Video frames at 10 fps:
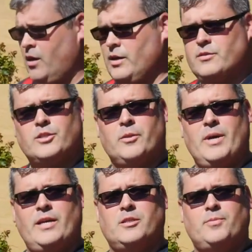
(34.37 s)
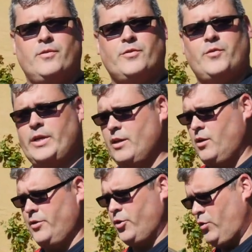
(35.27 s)
All right, so the bag is perfect for getting
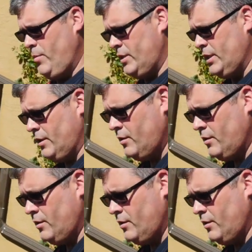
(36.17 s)
all your equipment in.